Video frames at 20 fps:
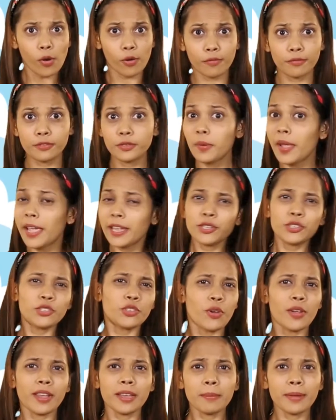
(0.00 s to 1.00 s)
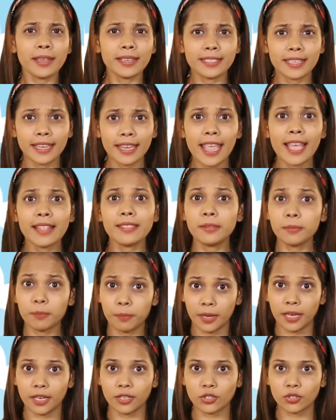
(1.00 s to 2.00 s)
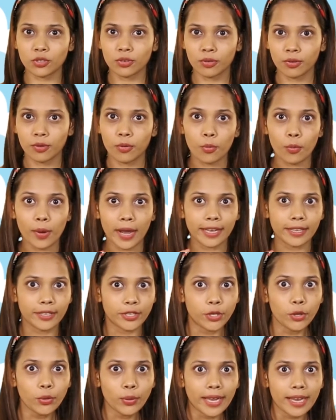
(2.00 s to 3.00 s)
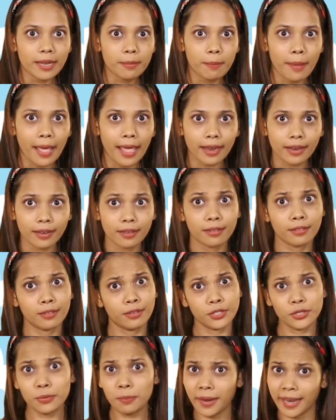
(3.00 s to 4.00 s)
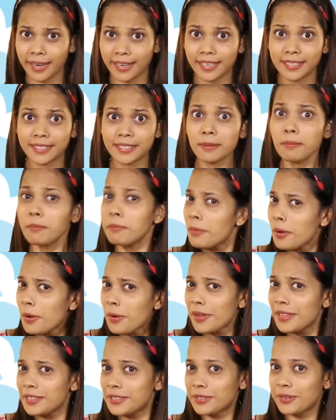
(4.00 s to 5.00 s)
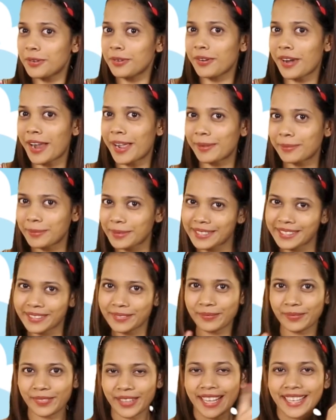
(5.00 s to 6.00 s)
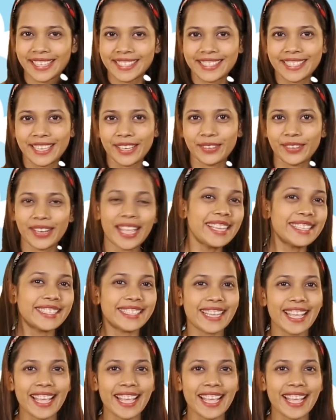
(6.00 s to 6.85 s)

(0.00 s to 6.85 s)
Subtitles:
off to enjoying my day at the beach while you get back to making some more histograms. See you next